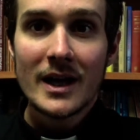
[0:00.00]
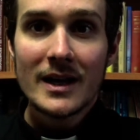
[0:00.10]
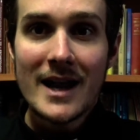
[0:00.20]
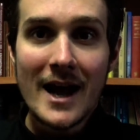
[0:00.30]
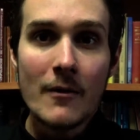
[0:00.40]

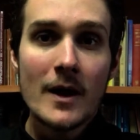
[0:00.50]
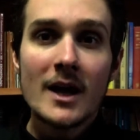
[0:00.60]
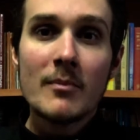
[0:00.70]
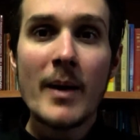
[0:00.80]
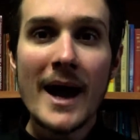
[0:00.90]
Now,
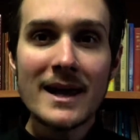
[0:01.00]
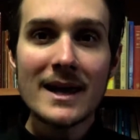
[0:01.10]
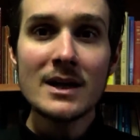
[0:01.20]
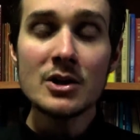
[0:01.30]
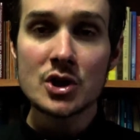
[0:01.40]
back
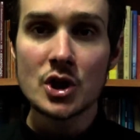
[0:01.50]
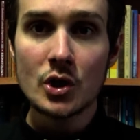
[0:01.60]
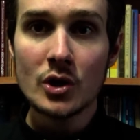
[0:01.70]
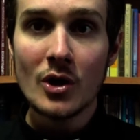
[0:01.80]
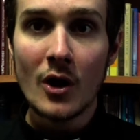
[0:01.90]
in
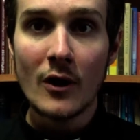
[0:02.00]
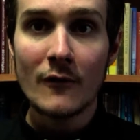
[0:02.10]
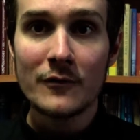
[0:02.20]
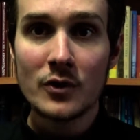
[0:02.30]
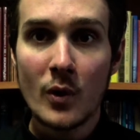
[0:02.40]
June
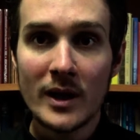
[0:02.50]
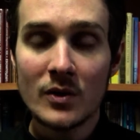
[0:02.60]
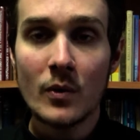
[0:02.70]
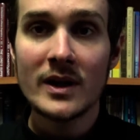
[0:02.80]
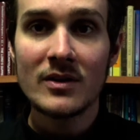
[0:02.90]
of
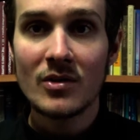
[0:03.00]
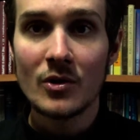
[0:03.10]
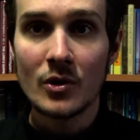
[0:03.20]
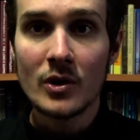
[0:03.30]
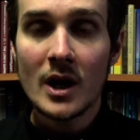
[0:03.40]

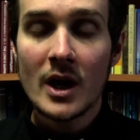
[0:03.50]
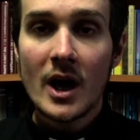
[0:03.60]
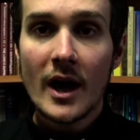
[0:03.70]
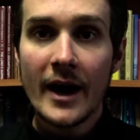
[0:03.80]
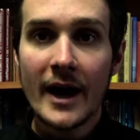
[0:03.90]
2022,
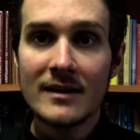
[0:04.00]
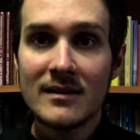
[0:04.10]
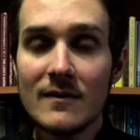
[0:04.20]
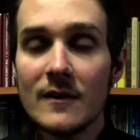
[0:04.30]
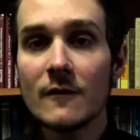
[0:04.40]
I
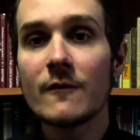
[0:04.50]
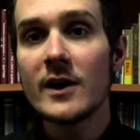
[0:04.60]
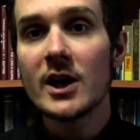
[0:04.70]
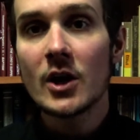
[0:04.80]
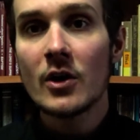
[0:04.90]
did this
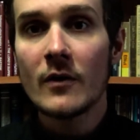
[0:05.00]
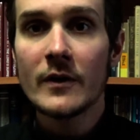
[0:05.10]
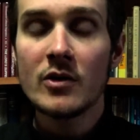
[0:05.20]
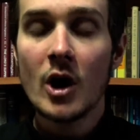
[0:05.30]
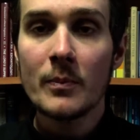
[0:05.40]
video on the
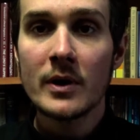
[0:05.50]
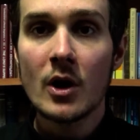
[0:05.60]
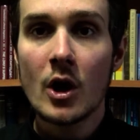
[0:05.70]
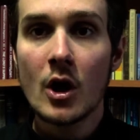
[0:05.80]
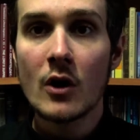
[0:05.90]
topic
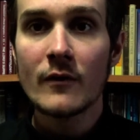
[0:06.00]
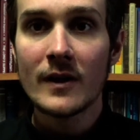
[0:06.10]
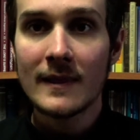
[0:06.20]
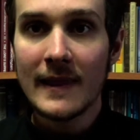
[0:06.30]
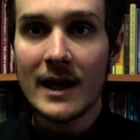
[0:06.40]
of
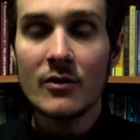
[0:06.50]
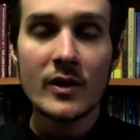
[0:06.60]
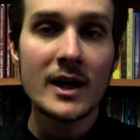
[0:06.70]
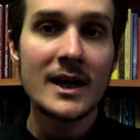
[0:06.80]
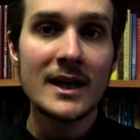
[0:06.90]
lay
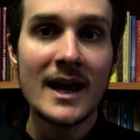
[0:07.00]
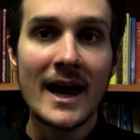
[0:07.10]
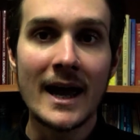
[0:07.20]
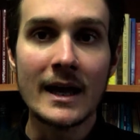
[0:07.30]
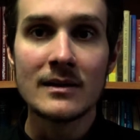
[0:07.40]
reading
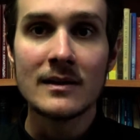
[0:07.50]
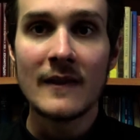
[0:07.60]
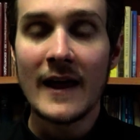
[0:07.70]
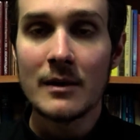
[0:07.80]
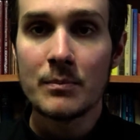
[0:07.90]
and
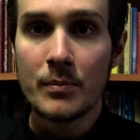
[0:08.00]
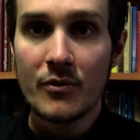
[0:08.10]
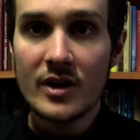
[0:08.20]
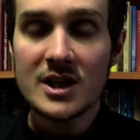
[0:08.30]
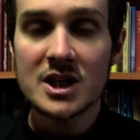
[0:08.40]
lay
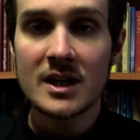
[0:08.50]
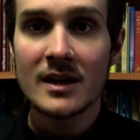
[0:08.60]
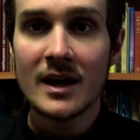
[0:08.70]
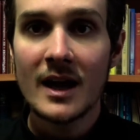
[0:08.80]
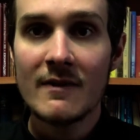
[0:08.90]

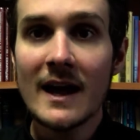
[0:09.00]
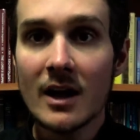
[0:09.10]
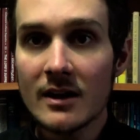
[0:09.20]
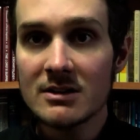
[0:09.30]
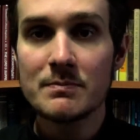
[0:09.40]
preaching, and that
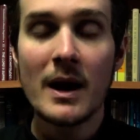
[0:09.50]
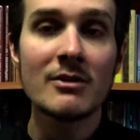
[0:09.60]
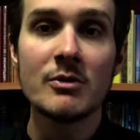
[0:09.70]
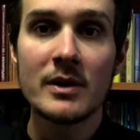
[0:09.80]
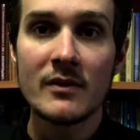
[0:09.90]
kind of
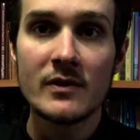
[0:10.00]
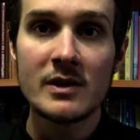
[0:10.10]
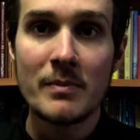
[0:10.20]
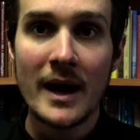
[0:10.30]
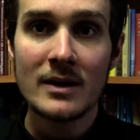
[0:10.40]
sparked a bit of a
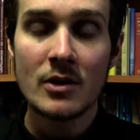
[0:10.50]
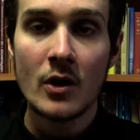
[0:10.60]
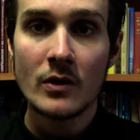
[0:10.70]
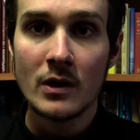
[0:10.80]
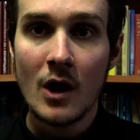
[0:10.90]
debate
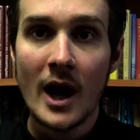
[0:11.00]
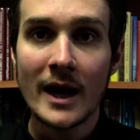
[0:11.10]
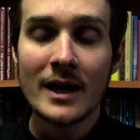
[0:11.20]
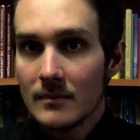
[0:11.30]
online.